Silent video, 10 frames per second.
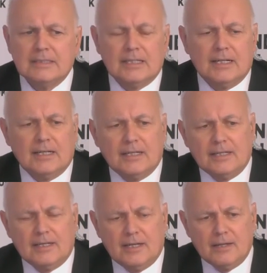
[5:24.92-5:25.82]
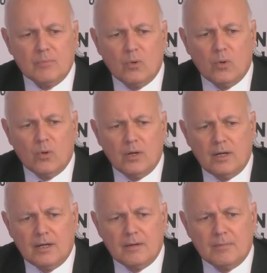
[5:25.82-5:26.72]

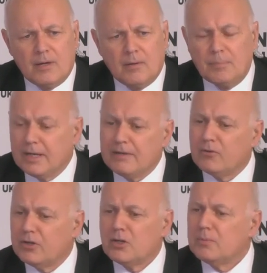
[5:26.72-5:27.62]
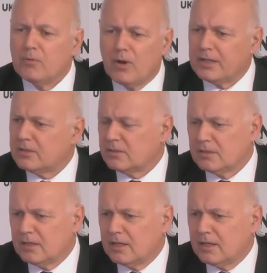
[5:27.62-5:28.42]
a believer in human rights and